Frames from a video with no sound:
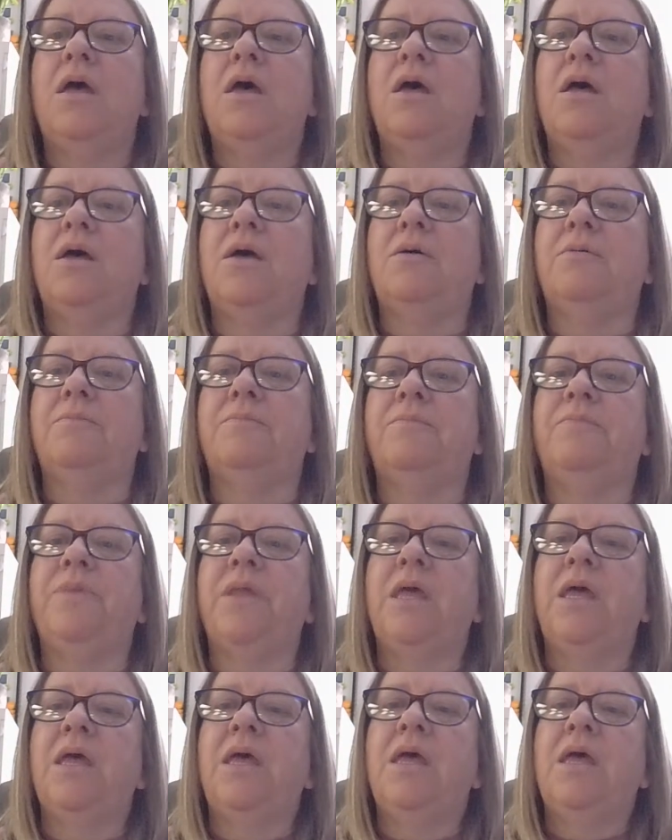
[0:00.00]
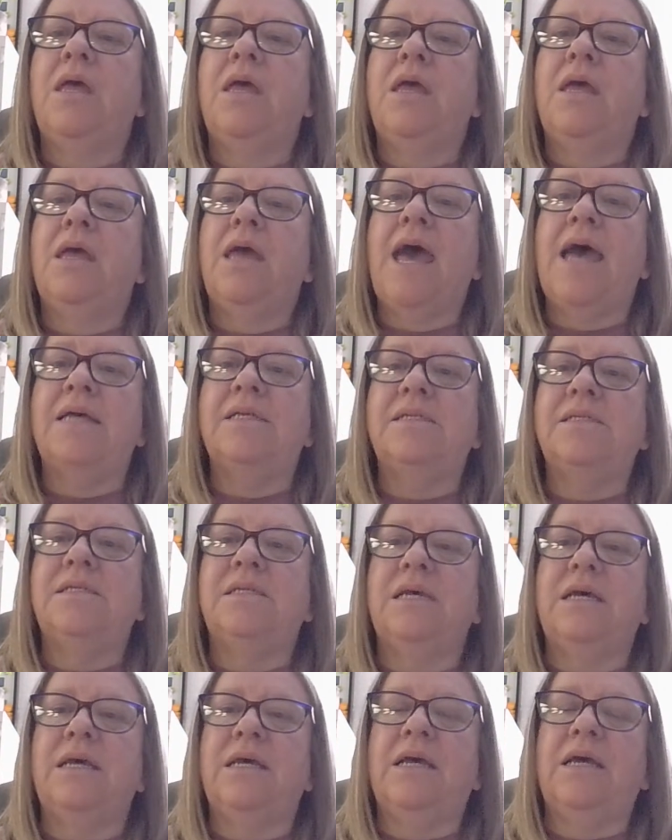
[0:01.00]
Um, has
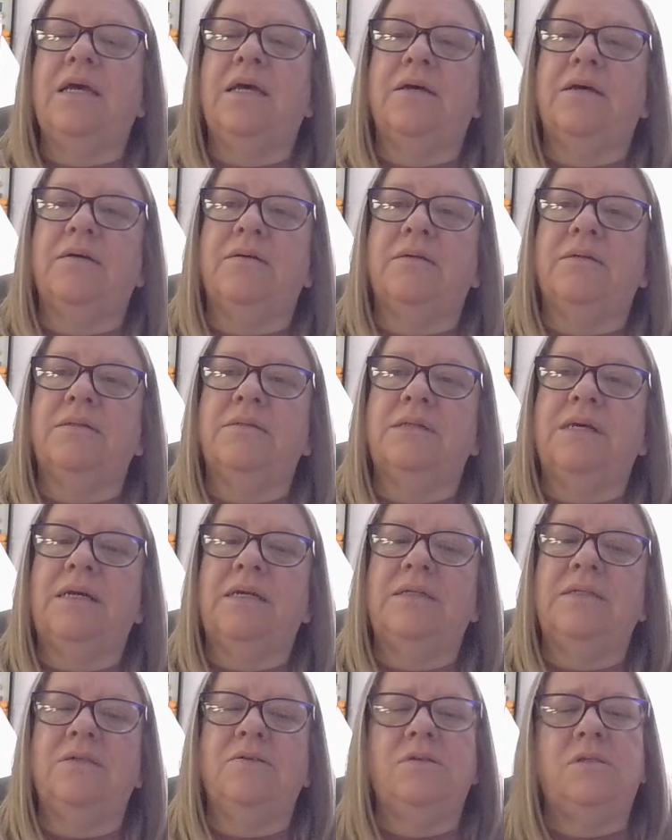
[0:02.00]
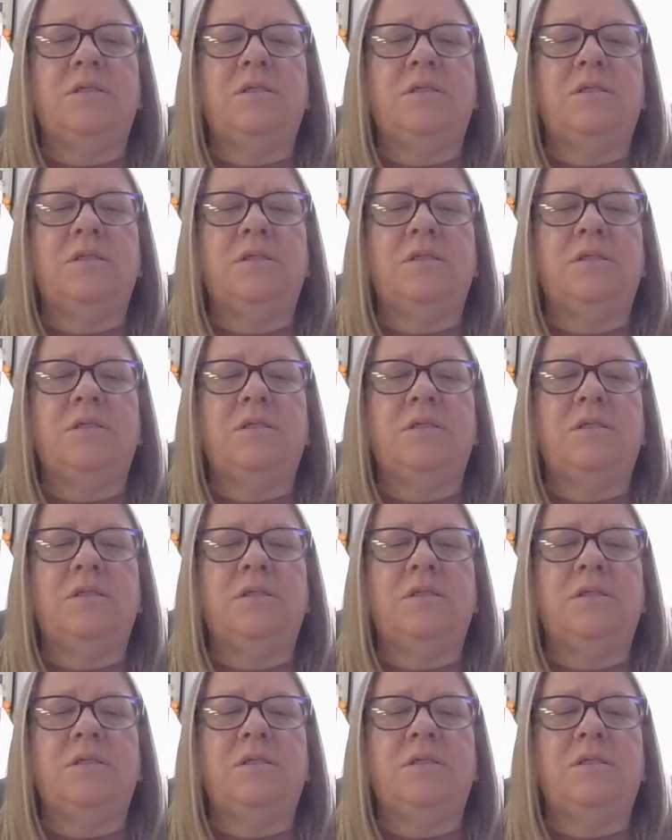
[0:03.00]
Do